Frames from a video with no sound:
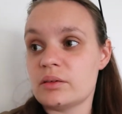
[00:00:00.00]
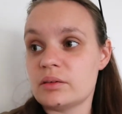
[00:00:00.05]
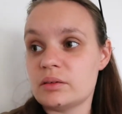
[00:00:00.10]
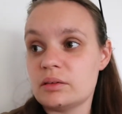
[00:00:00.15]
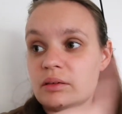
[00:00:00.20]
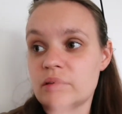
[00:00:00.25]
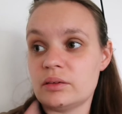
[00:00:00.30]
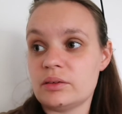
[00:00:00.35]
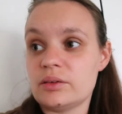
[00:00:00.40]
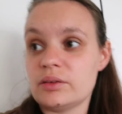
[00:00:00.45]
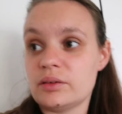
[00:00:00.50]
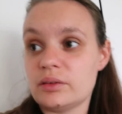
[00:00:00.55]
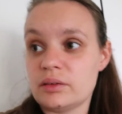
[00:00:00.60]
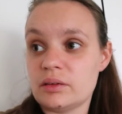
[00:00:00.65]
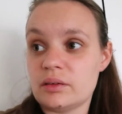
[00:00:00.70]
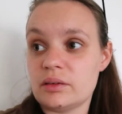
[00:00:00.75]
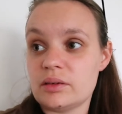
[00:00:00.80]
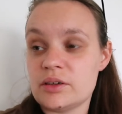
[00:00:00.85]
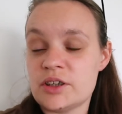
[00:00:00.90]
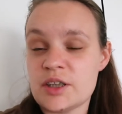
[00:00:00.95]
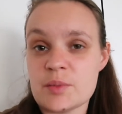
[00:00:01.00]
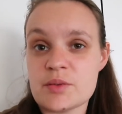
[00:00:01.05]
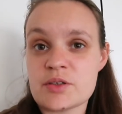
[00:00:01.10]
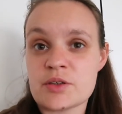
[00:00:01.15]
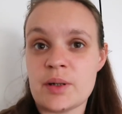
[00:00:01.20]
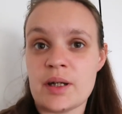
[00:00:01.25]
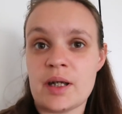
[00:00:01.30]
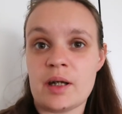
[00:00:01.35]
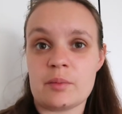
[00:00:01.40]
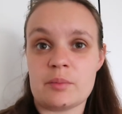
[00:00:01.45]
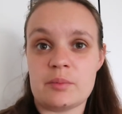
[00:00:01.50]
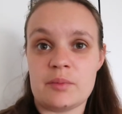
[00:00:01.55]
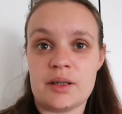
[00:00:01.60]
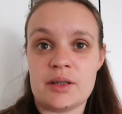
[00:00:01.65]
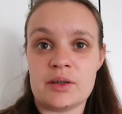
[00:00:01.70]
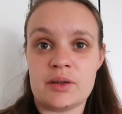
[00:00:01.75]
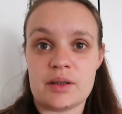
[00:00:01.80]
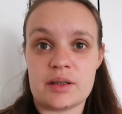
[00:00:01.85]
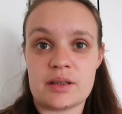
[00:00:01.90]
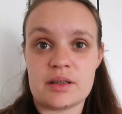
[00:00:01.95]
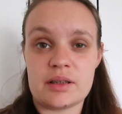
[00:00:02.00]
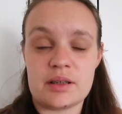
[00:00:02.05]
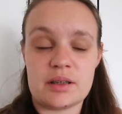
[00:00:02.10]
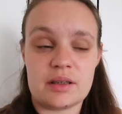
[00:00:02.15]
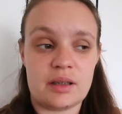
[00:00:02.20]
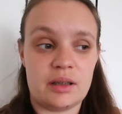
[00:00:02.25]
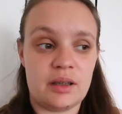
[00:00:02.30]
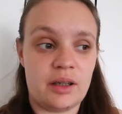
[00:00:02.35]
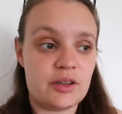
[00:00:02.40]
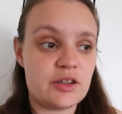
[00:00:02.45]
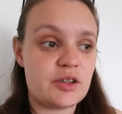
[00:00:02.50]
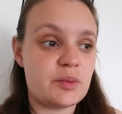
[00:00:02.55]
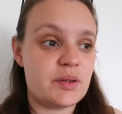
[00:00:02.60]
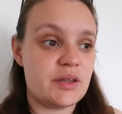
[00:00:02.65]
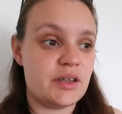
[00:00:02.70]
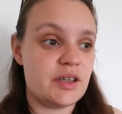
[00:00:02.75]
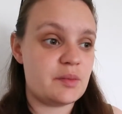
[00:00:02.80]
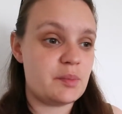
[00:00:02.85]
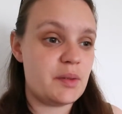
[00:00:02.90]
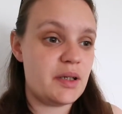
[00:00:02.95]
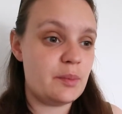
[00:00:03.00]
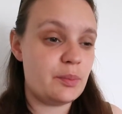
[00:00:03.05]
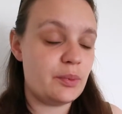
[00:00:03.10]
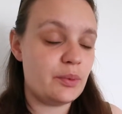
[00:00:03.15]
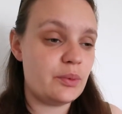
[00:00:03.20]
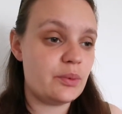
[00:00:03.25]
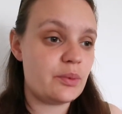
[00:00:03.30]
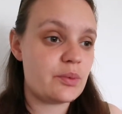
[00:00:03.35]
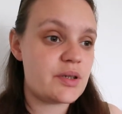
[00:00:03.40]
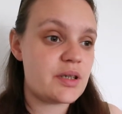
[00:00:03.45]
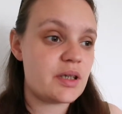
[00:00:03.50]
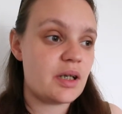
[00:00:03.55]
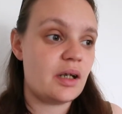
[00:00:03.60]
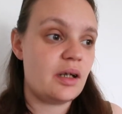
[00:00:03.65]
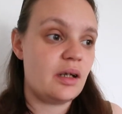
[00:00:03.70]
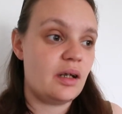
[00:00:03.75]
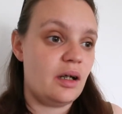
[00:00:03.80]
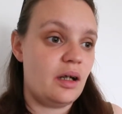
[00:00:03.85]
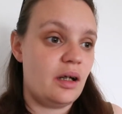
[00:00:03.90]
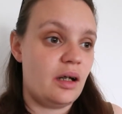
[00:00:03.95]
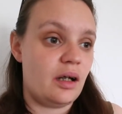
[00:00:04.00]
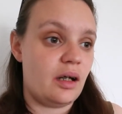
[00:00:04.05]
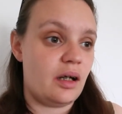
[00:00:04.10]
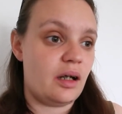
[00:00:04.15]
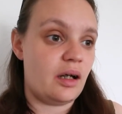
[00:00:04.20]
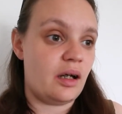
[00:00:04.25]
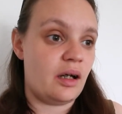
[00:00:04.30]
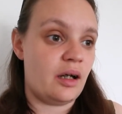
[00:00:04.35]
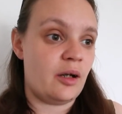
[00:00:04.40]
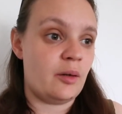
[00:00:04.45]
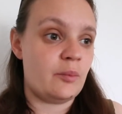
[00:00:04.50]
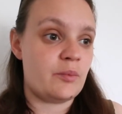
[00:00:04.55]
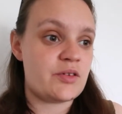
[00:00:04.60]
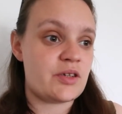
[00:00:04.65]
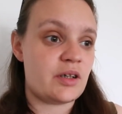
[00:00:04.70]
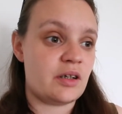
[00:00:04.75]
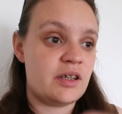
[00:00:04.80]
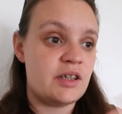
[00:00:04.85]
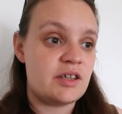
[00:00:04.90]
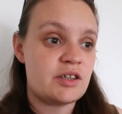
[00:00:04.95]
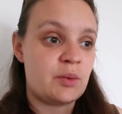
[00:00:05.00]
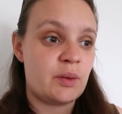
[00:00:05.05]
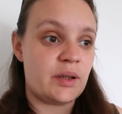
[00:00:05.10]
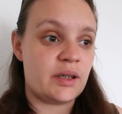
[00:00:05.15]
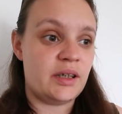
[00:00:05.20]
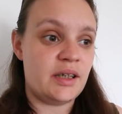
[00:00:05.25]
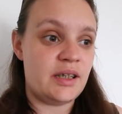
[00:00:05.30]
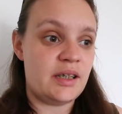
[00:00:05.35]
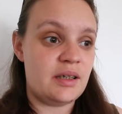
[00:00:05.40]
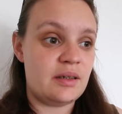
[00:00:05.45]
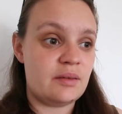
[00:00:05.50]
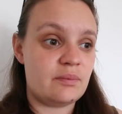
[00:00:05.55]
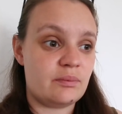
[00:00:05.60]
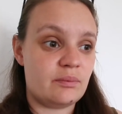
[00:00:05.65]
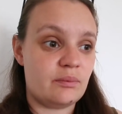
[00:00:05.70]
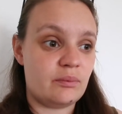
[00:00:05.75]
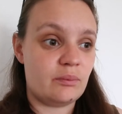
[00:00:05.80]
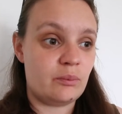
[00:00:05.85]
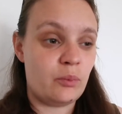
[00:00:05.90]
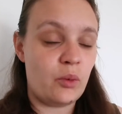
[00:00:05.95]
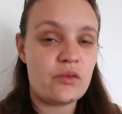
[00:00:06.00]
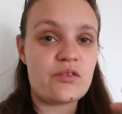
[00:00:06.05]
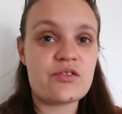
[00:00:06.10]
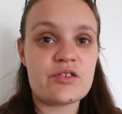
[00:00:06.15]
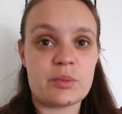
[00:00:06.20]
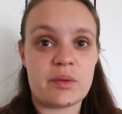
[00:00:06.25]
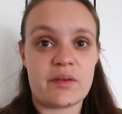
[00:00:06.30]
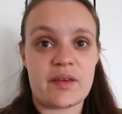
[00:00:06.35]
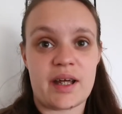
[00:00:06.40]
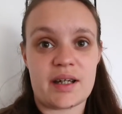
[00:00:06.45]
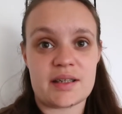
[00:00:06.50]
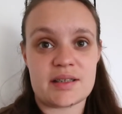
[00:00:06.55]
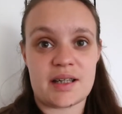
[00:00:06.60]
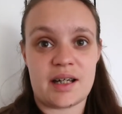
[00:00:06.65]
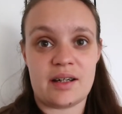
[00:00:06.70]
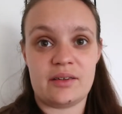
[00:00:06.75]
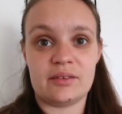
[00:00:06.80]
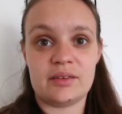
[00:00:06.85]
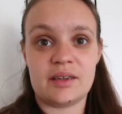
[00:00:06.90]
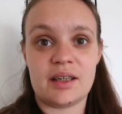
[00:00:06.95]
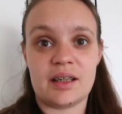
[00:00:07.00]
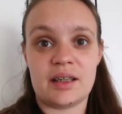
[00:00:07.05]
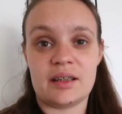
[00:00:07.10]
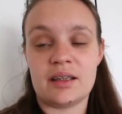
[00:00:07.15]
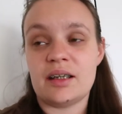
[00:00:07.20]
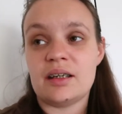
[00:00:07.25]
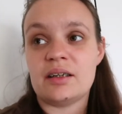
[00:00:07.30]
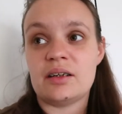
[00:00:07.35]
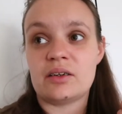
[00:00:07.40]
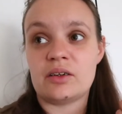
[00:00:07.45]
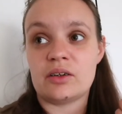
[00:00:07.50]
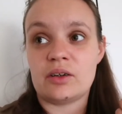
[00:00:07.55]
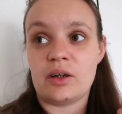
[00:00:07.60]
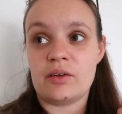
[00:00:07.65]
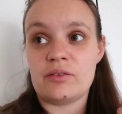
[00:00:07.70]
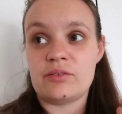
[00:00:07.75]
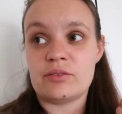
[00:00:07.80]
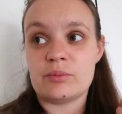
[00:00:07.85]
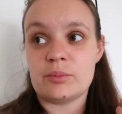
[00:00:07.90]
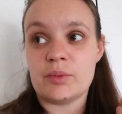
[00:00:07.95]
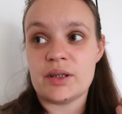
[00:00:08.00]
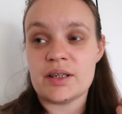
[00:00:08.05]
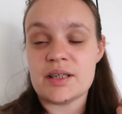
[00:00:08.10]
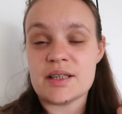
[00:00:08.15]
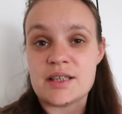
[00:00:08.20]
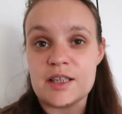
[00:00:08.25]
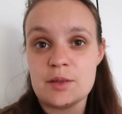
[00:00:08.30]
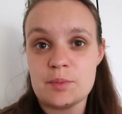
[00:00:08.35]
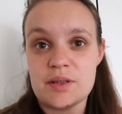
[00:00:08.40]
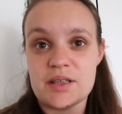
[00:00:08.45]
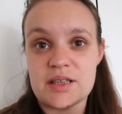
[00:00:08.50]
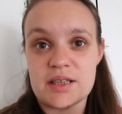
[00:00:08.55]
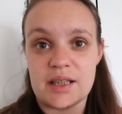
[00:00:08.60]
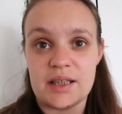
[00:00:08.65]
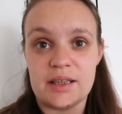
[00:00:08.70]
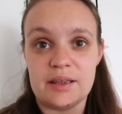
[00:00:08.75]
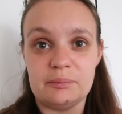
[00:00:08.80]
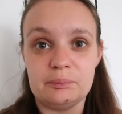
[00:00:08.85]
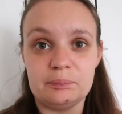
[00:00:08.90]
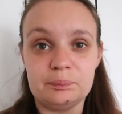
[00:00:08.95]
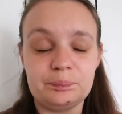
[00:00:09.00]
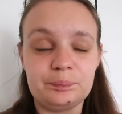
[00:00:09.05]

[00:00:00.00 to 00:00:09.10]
12. So Jim's quite helping me cook lunch, which is meatballs. Um, so I need to quickly wolf some of that down and then I'll go for my CBT